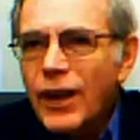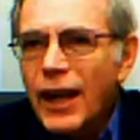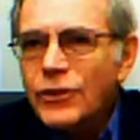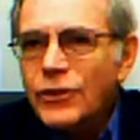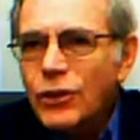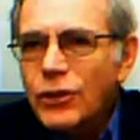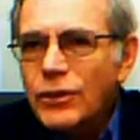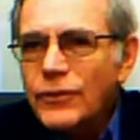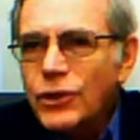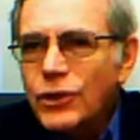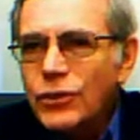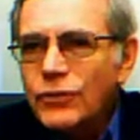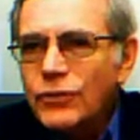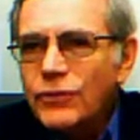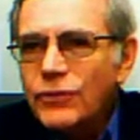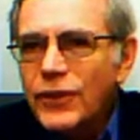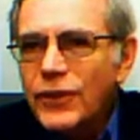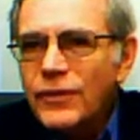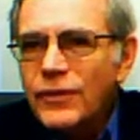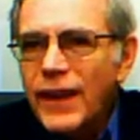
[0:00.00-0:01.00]
I don't have a good
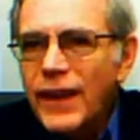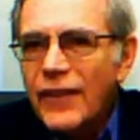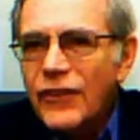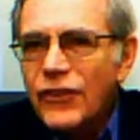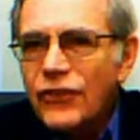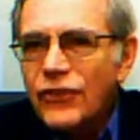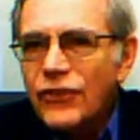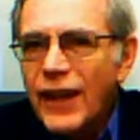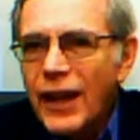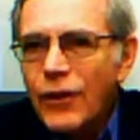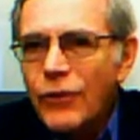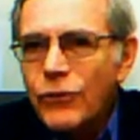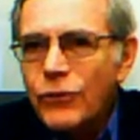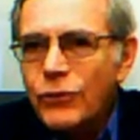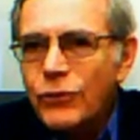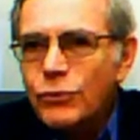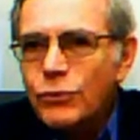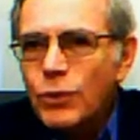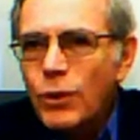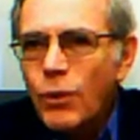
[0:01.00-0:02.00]
feel for how the
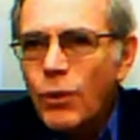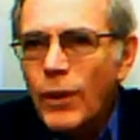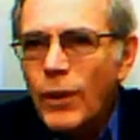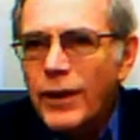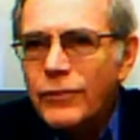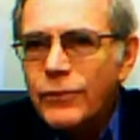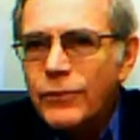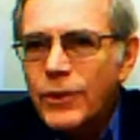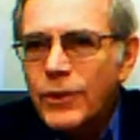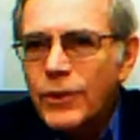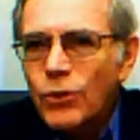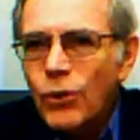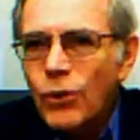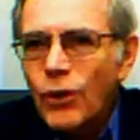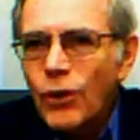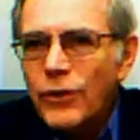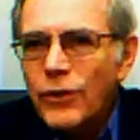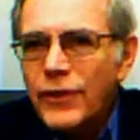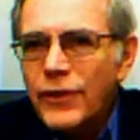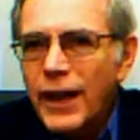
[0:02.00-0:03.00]
South grew away from the
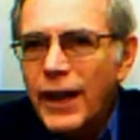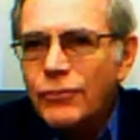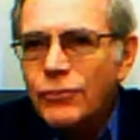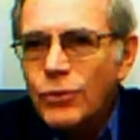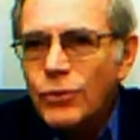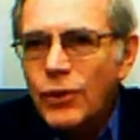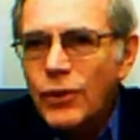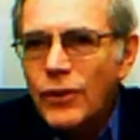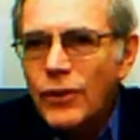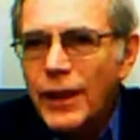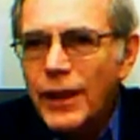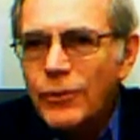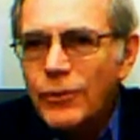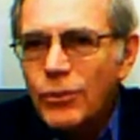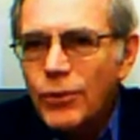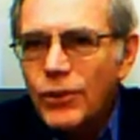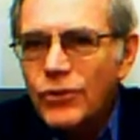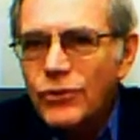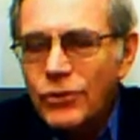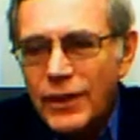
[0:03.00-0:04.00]
North. After all, they were the
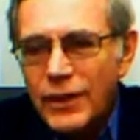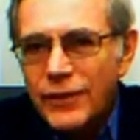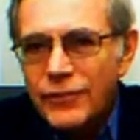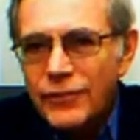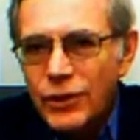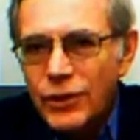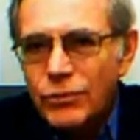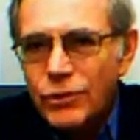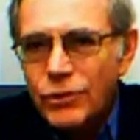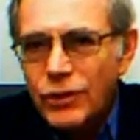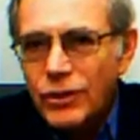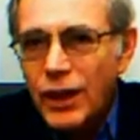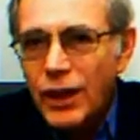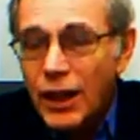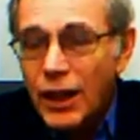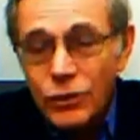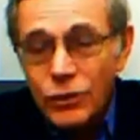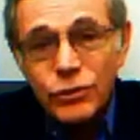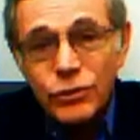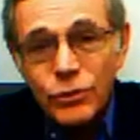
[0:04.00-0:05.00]
ones who left the Union.
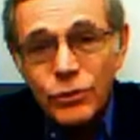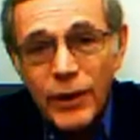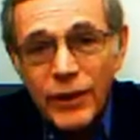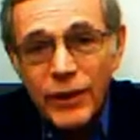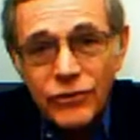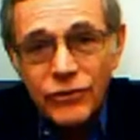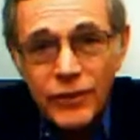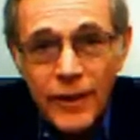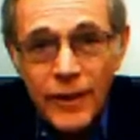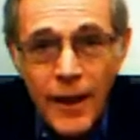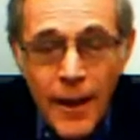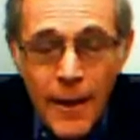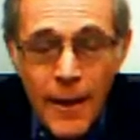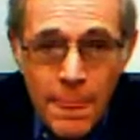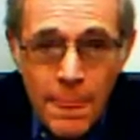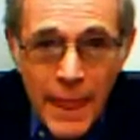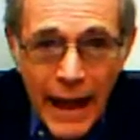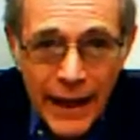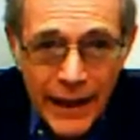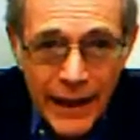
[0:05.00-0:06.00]
Good question.
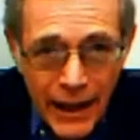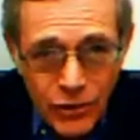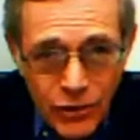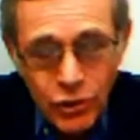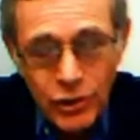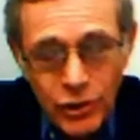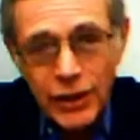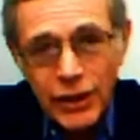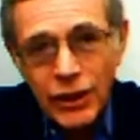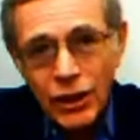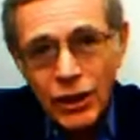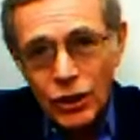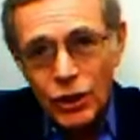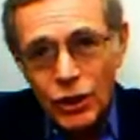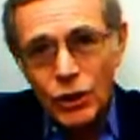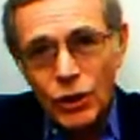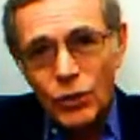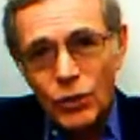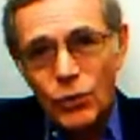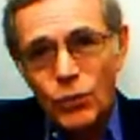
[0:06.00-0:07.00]
And actually,
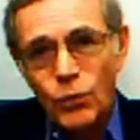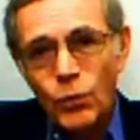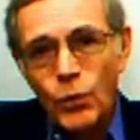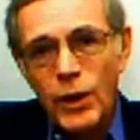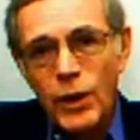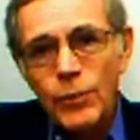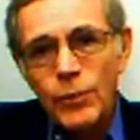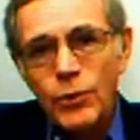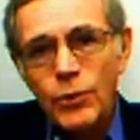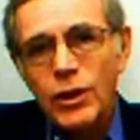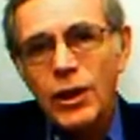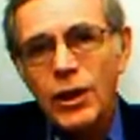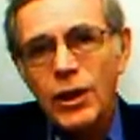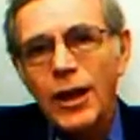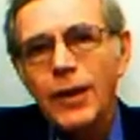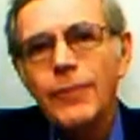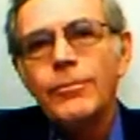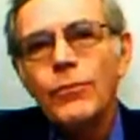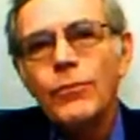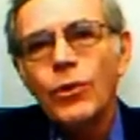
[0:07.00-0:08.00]
we will
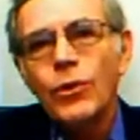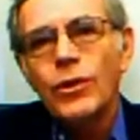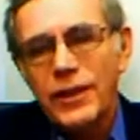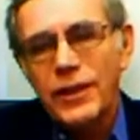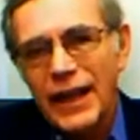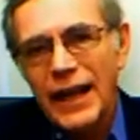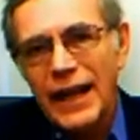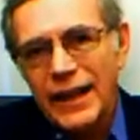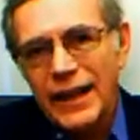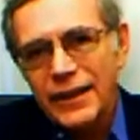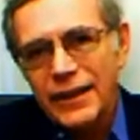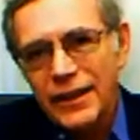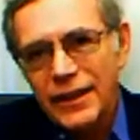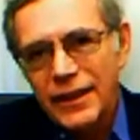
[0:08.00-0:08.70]
come more to that